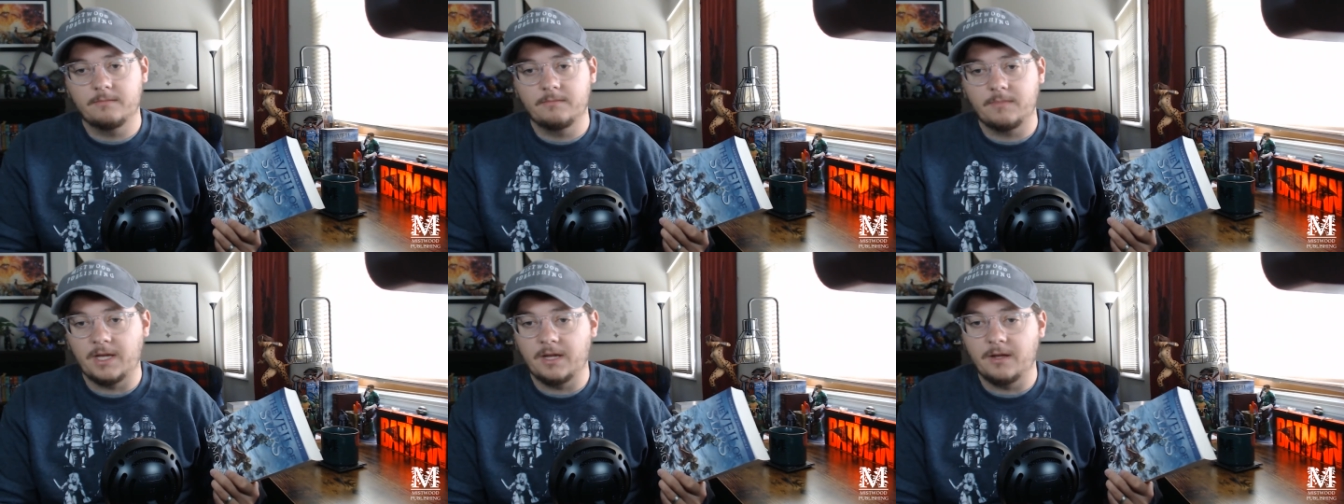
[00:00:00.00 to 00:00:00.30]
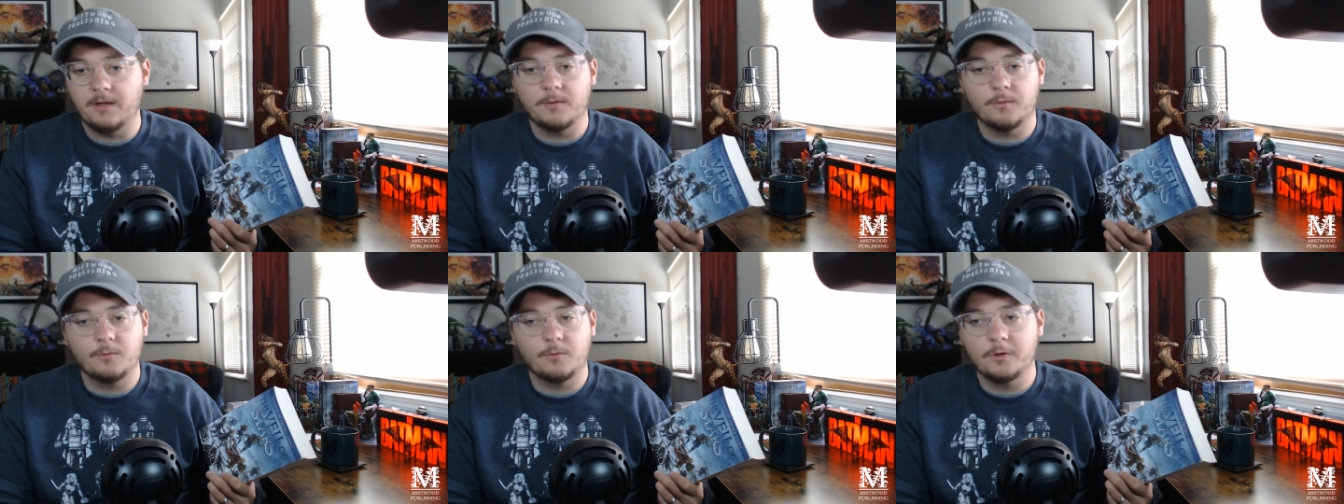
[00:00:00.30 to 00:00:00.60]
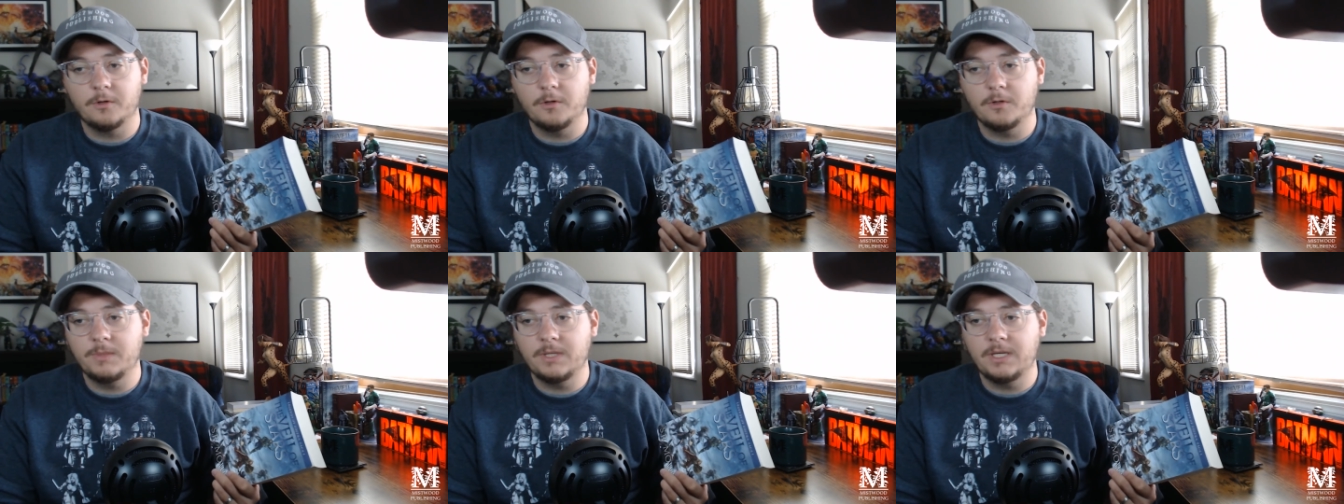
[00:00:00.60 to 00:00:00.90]
how the
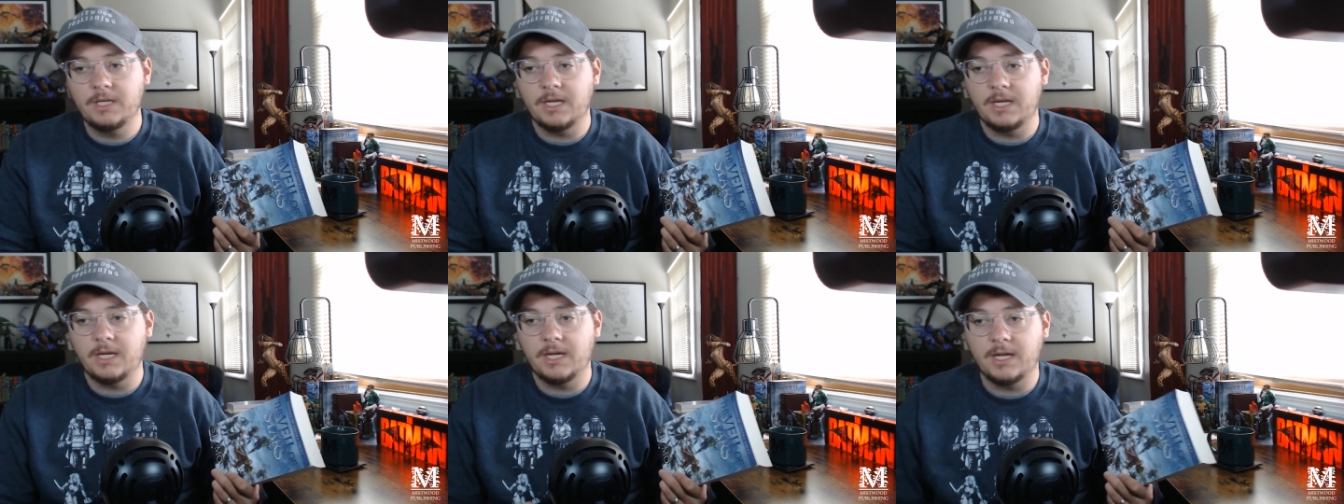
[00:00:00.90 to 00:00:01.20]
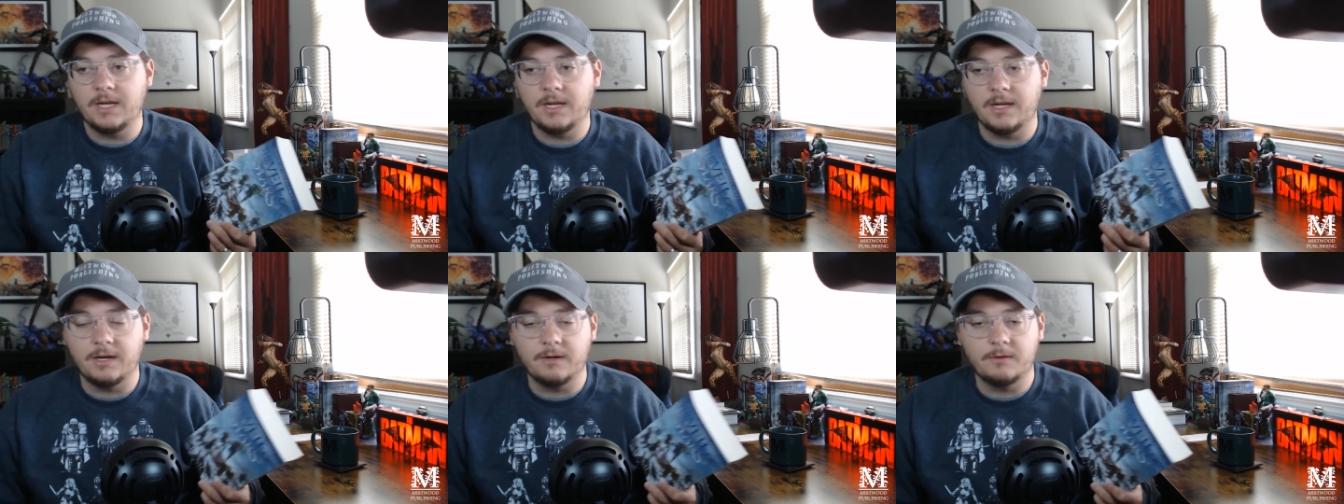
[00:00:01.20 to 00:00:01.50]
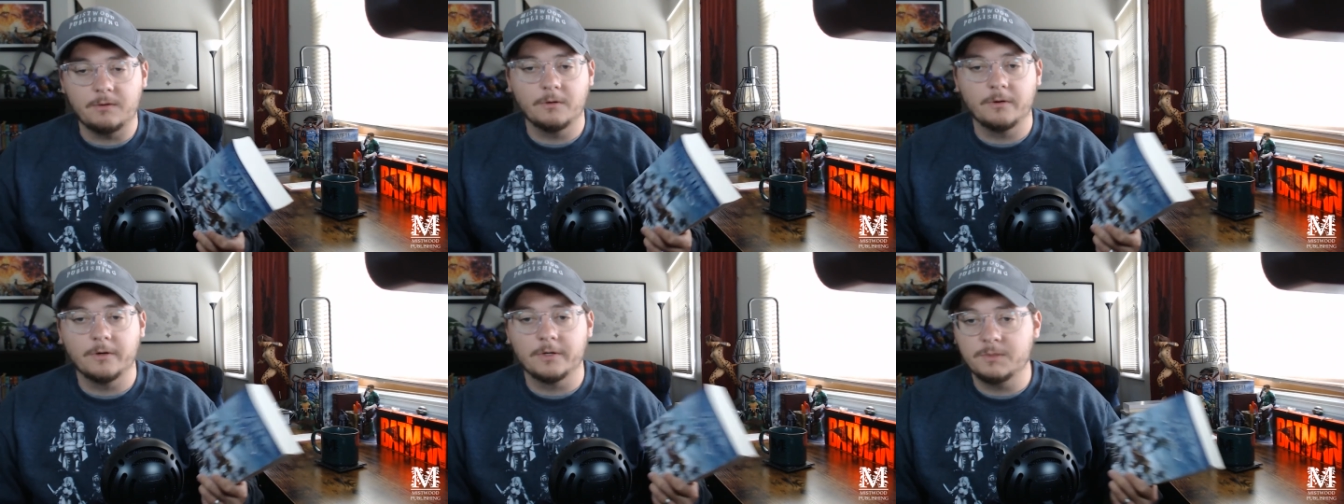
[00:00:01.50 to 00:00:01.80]
world began, how
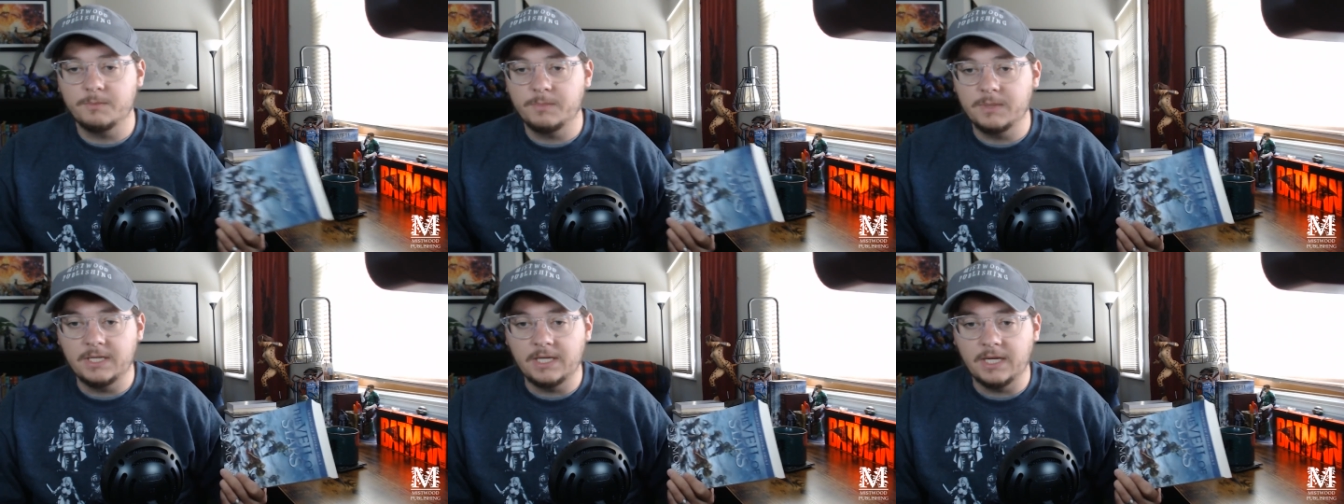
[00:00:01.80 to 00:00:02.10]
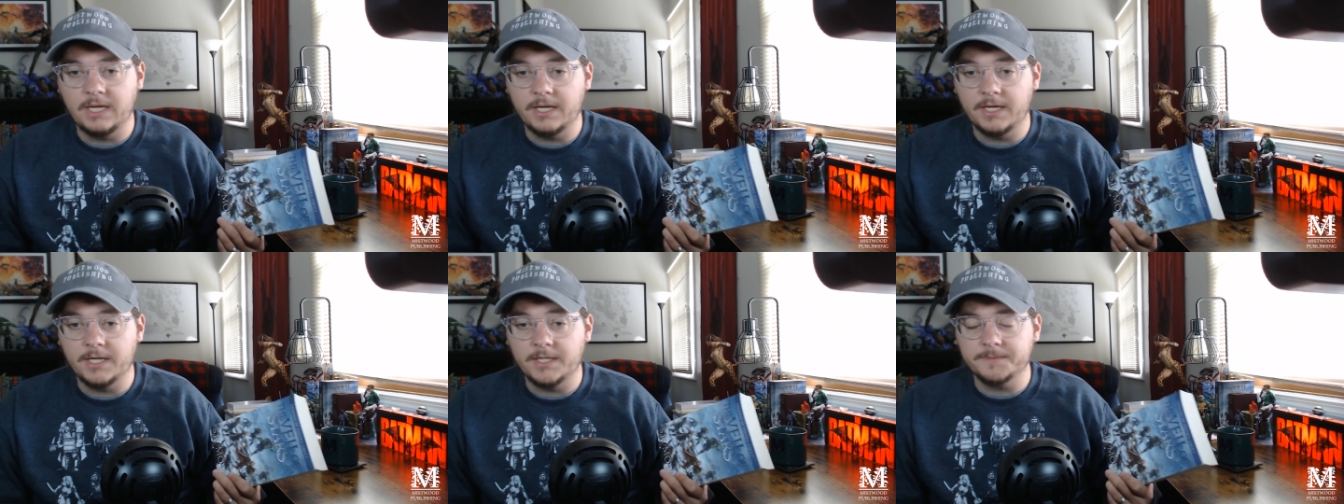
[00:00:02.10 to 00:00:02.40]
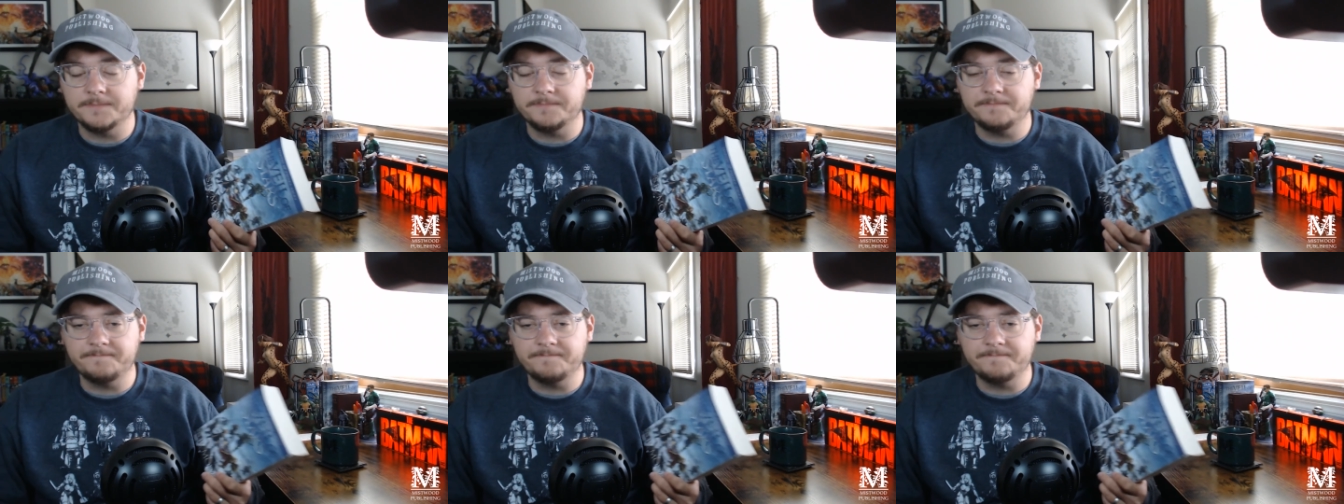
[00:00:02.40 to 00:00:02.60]
orcs began,